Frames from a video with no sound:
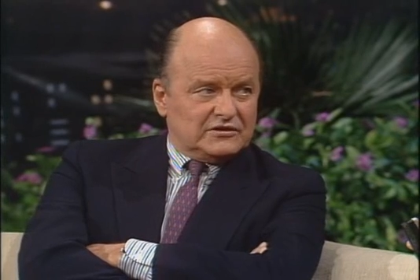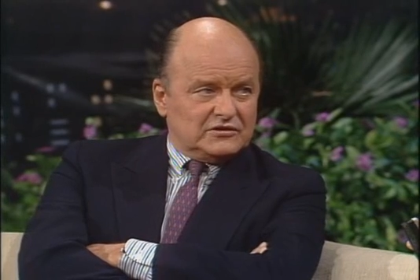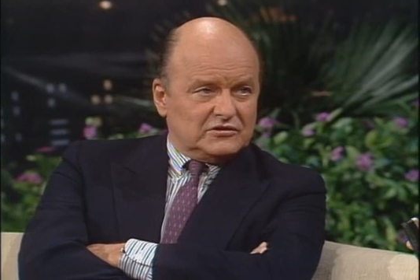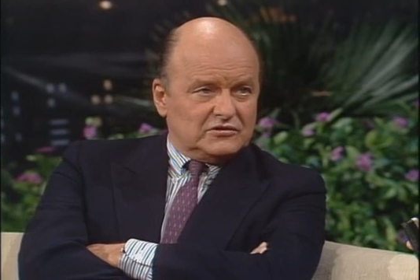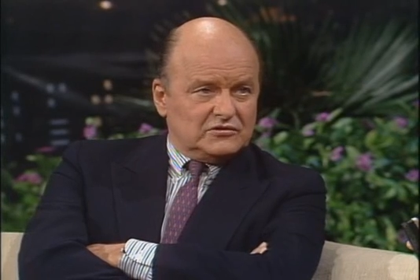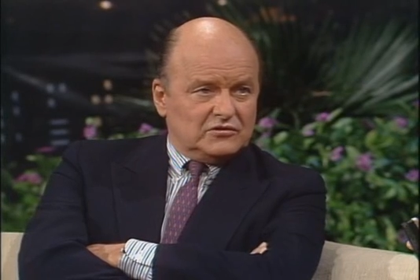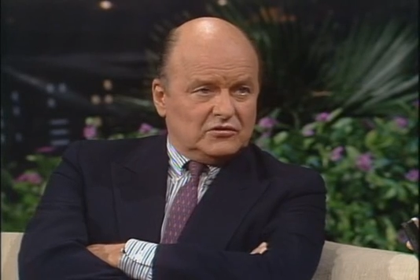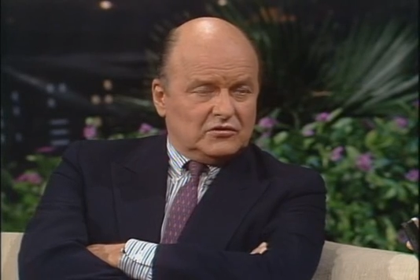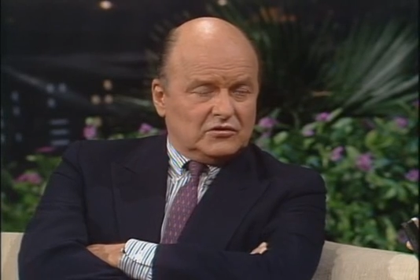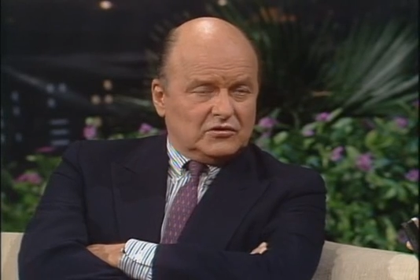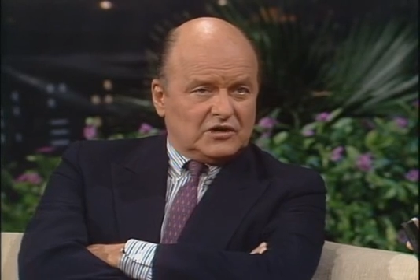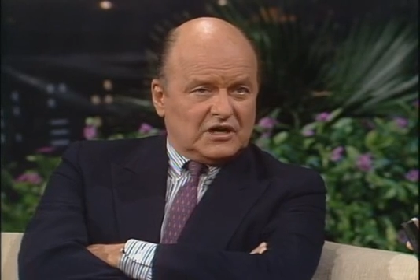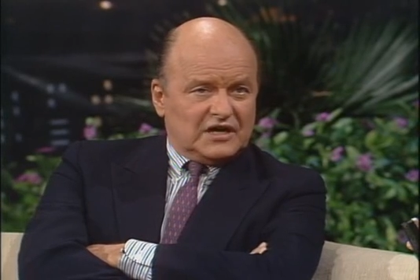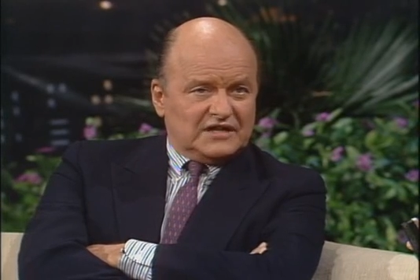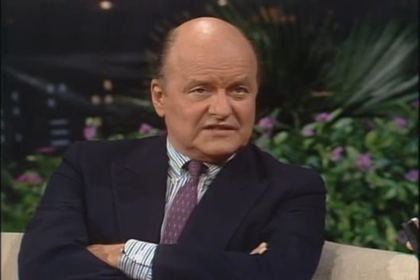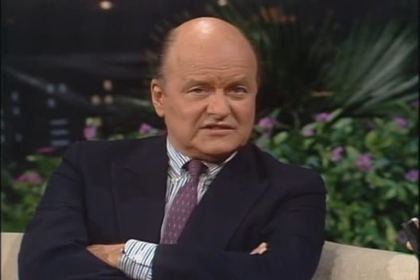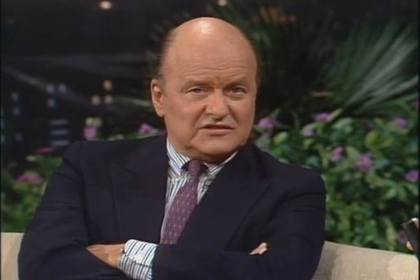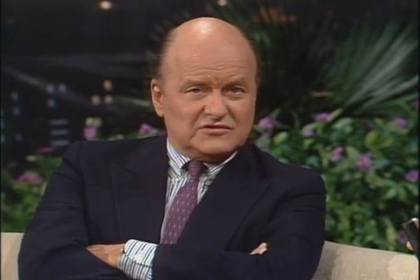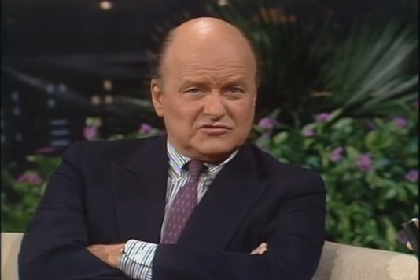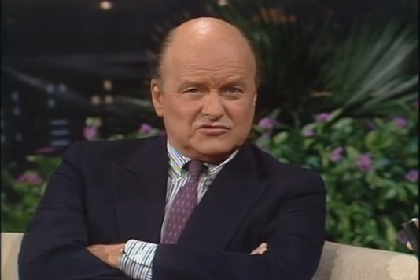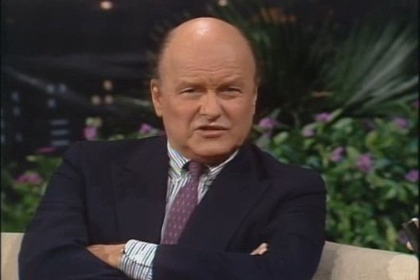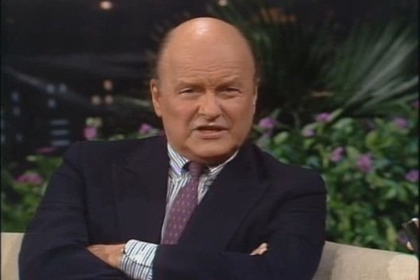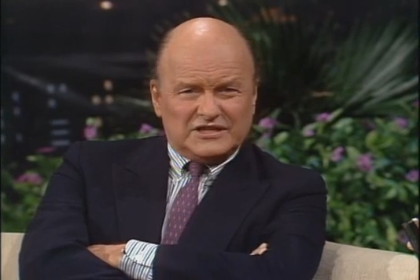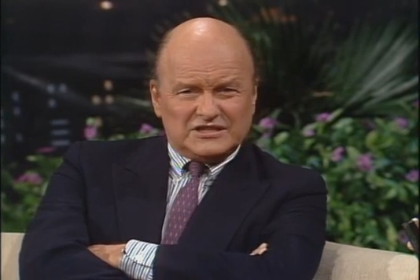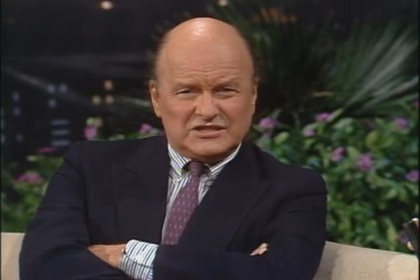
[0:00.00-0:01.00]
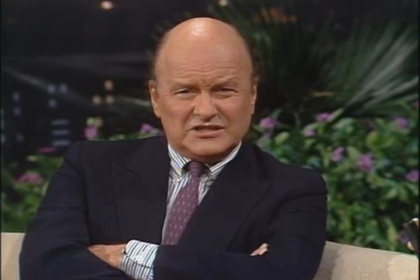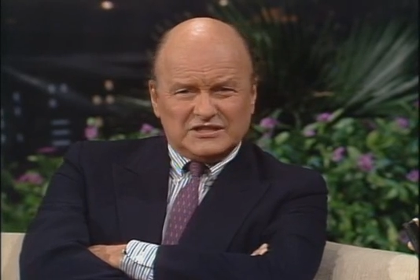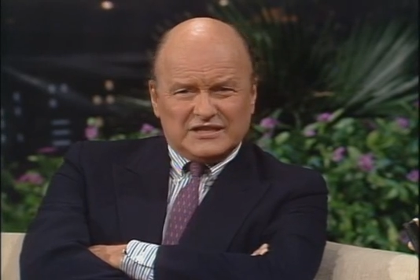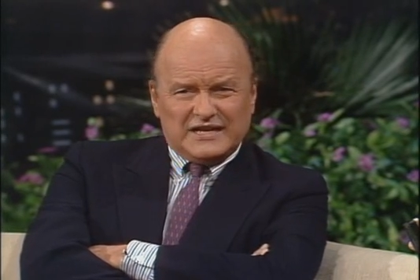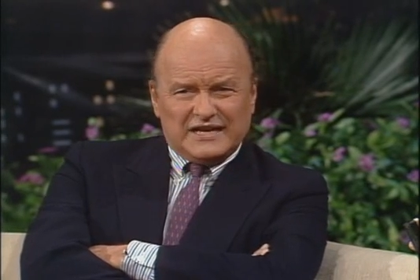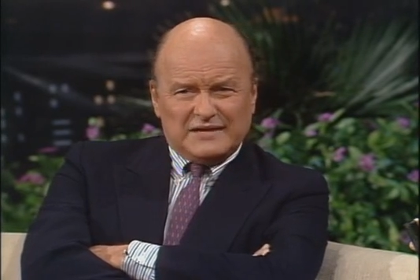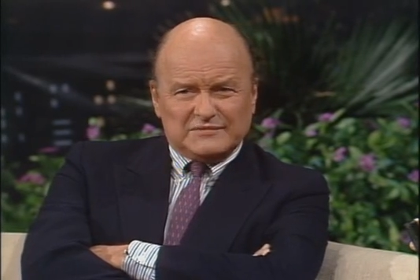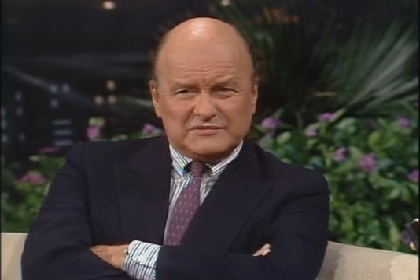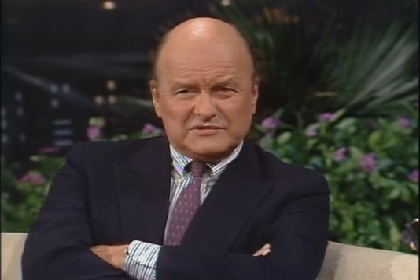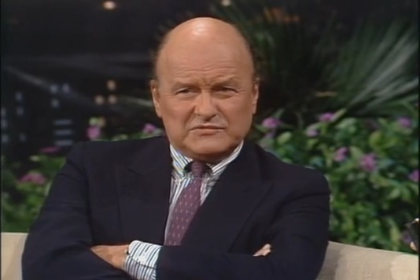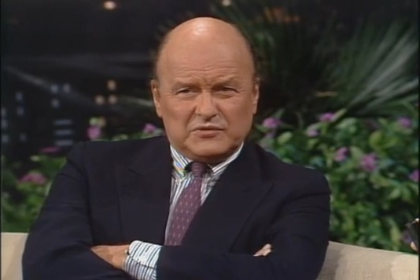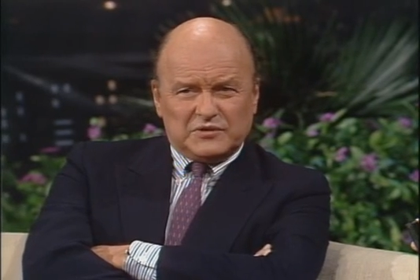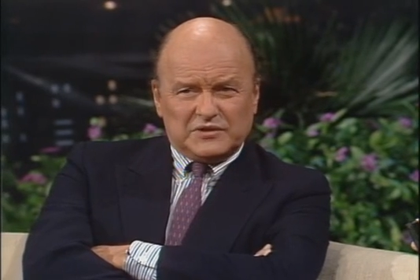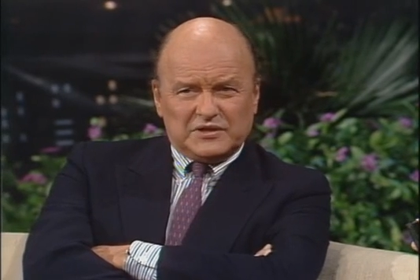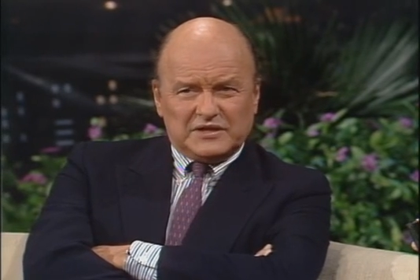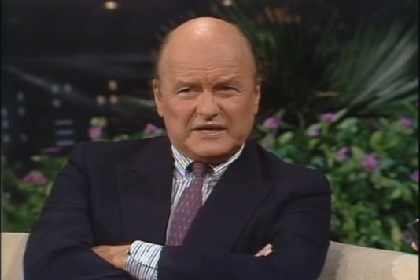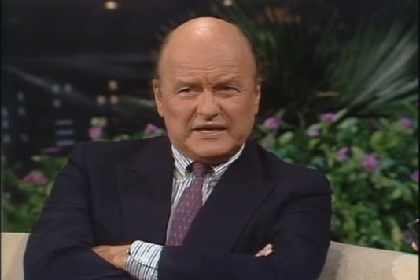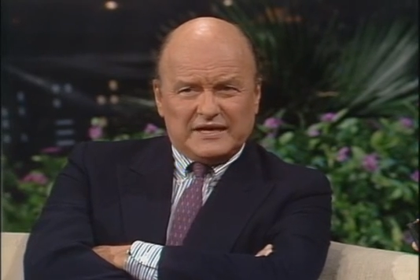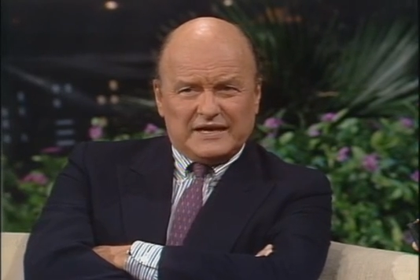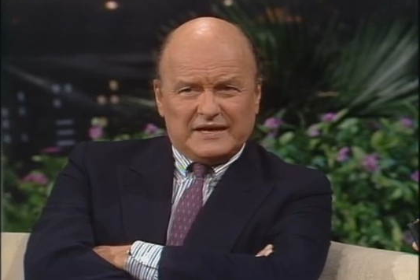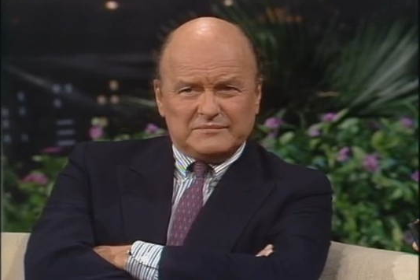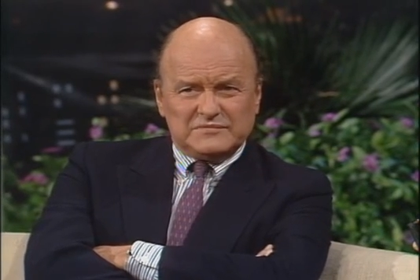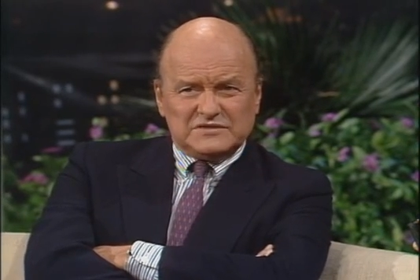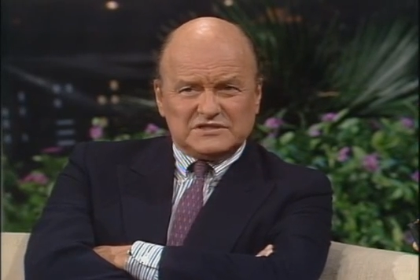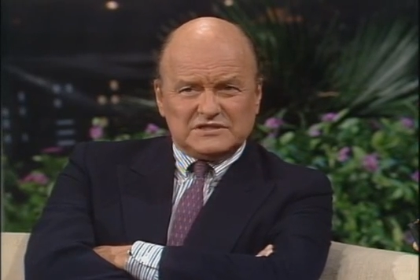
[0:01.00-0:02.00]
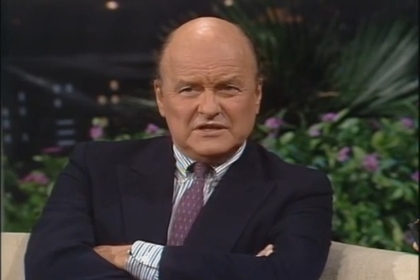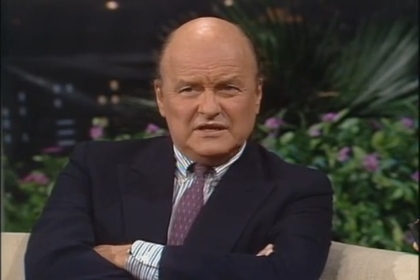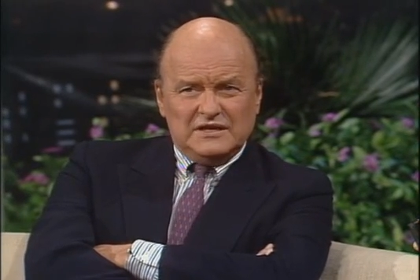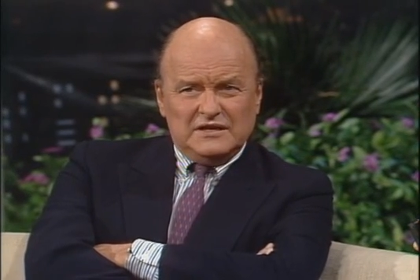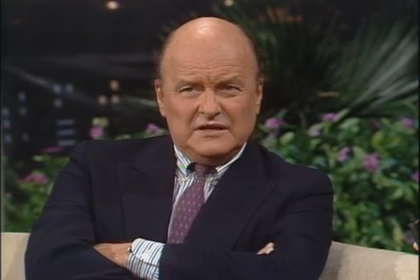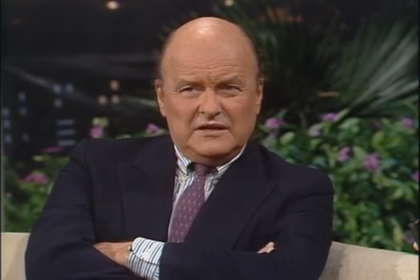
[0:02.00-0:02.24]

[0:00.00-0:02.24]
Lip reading: You know, concentration camps were the camps